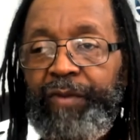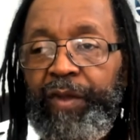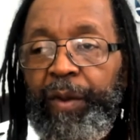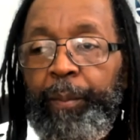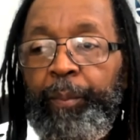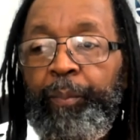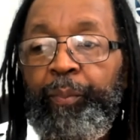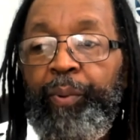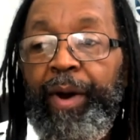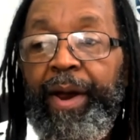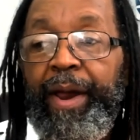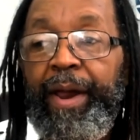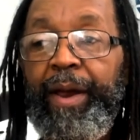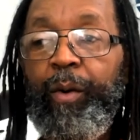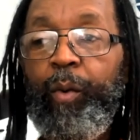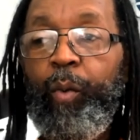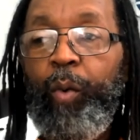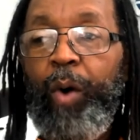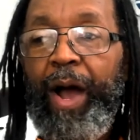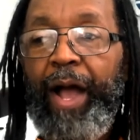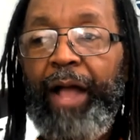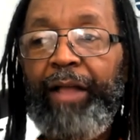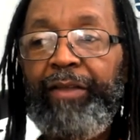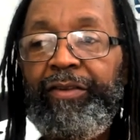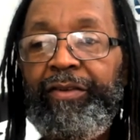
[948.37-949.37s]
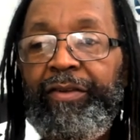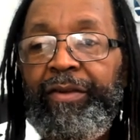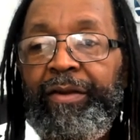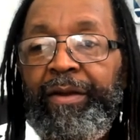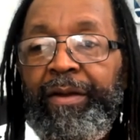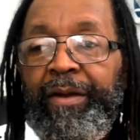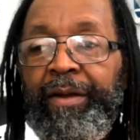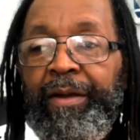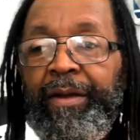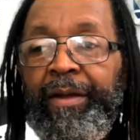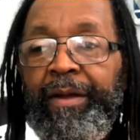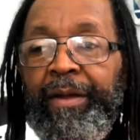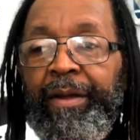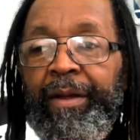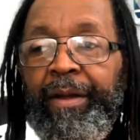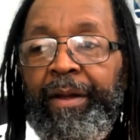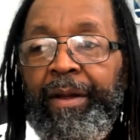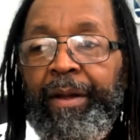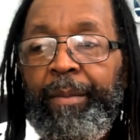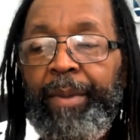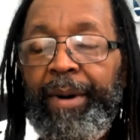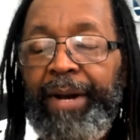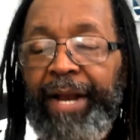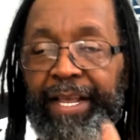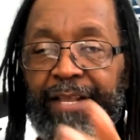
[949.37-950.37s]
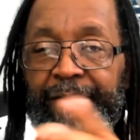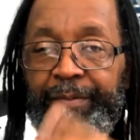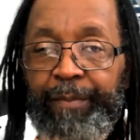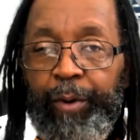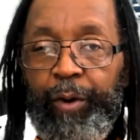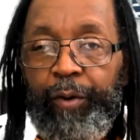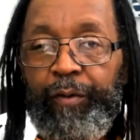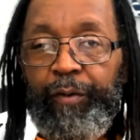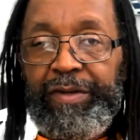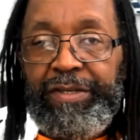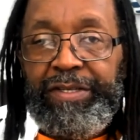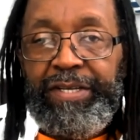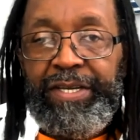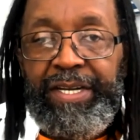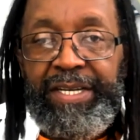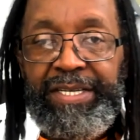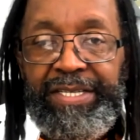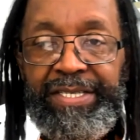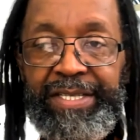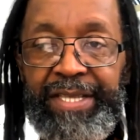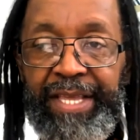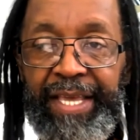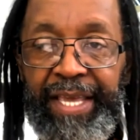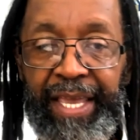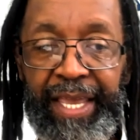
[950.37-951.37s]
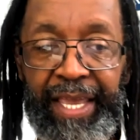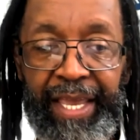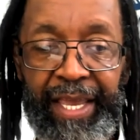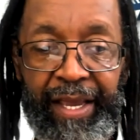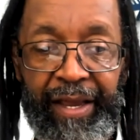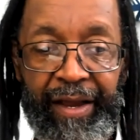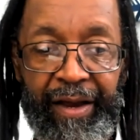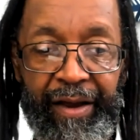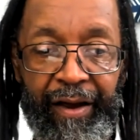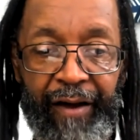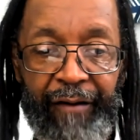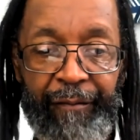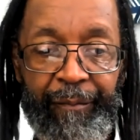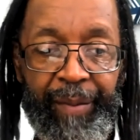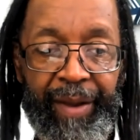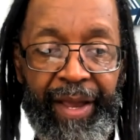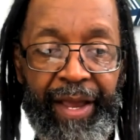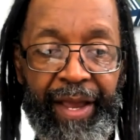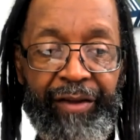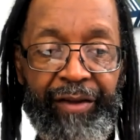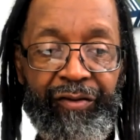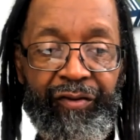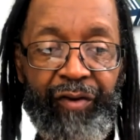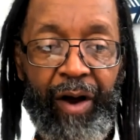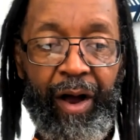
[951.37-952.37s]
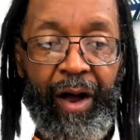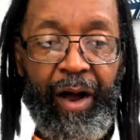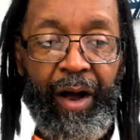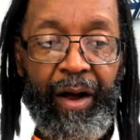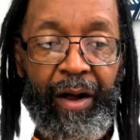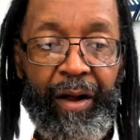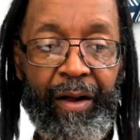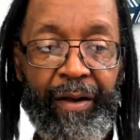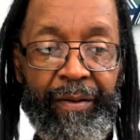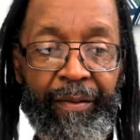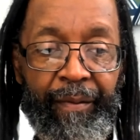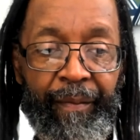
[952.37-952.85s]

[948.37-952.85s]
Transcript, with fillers: Pray and watch. But let's move into this thing of being drawn.